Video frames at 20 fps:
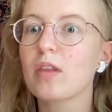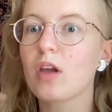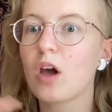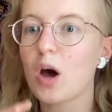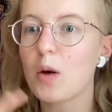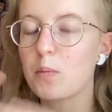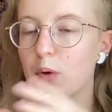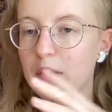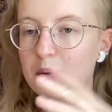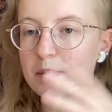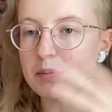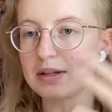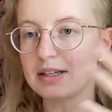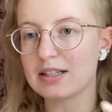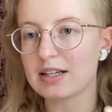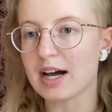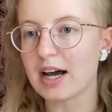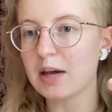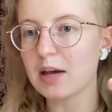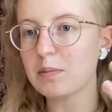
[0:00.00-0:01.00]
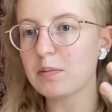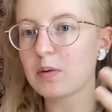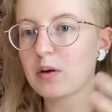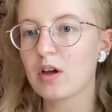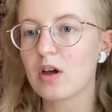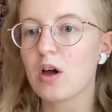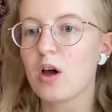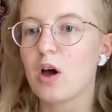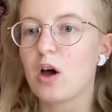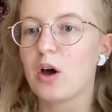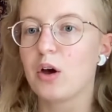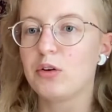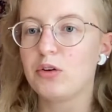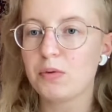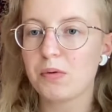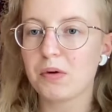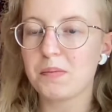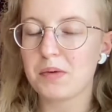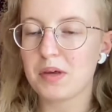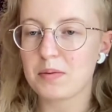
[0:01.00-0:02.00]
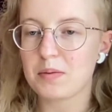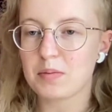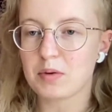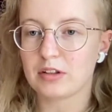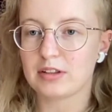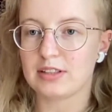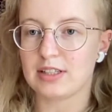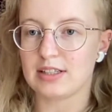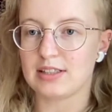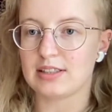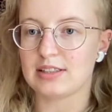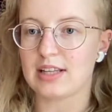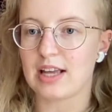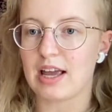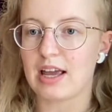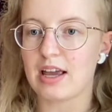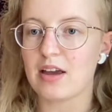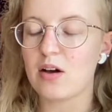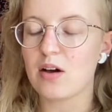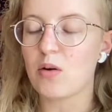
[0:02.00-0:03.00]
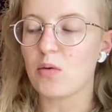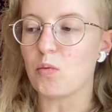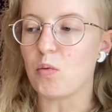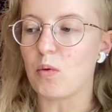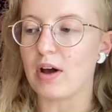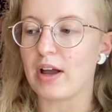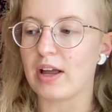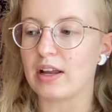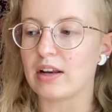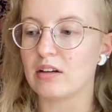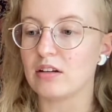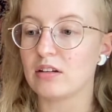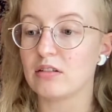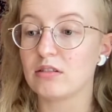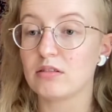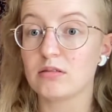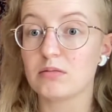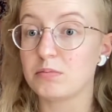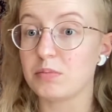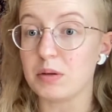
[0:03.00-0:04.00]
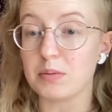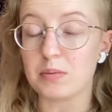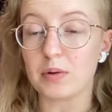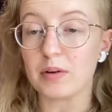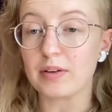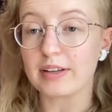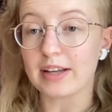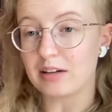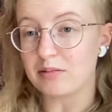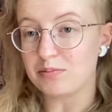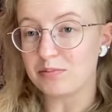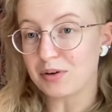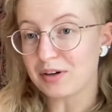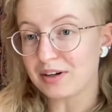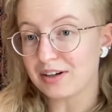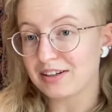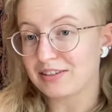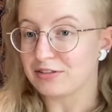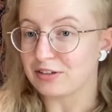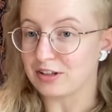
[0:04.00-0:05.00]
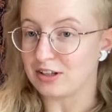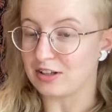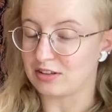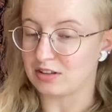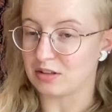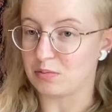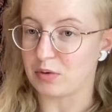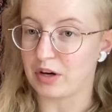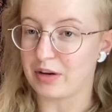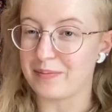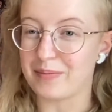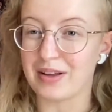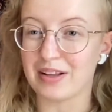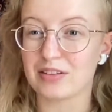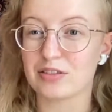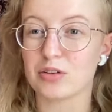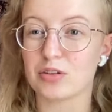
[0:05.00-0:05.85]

appointment type, you will be able to say when people can book for this appointment.